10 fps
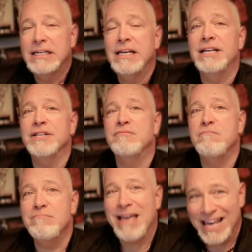It is
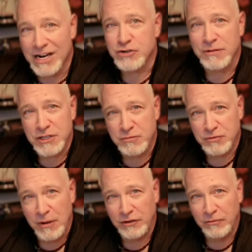management's
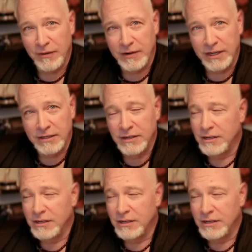responsibility